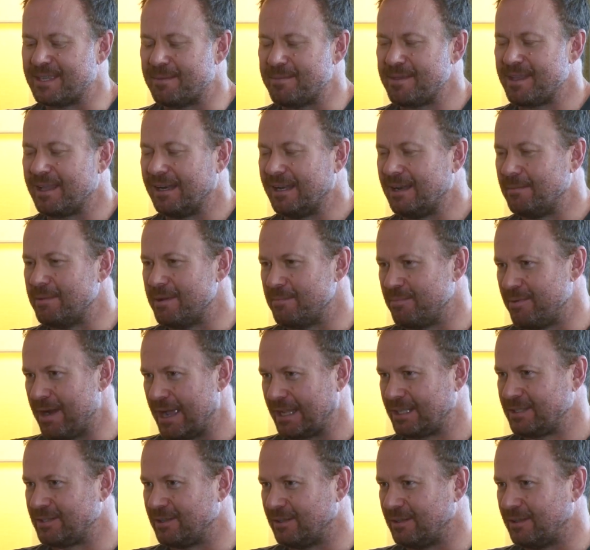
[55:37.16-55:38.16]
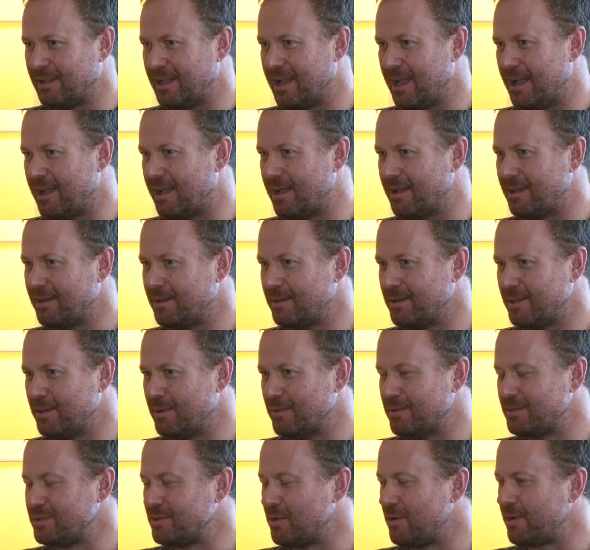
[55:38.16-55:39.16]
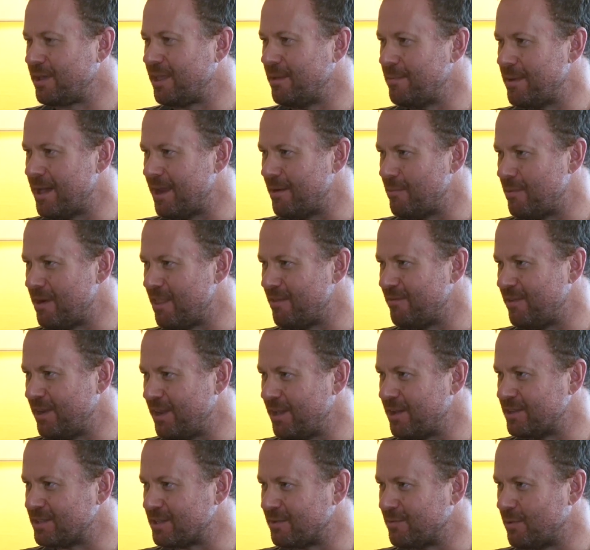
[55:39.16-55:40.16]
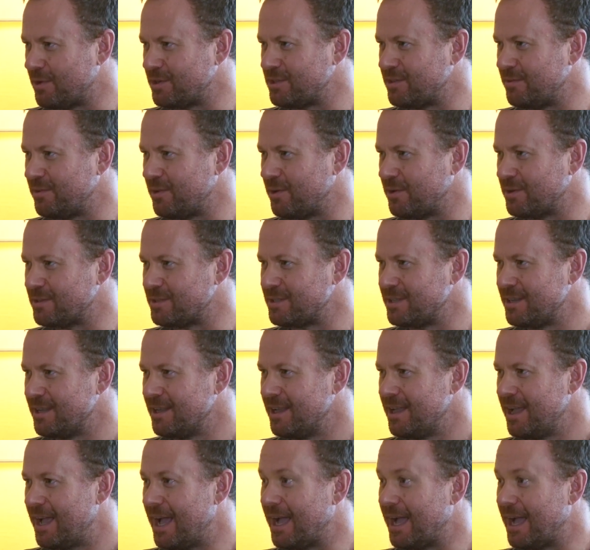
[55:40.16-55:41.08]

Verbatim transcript: something a little bit practical. Uh, you were talking about in one of the videos I watched of yours,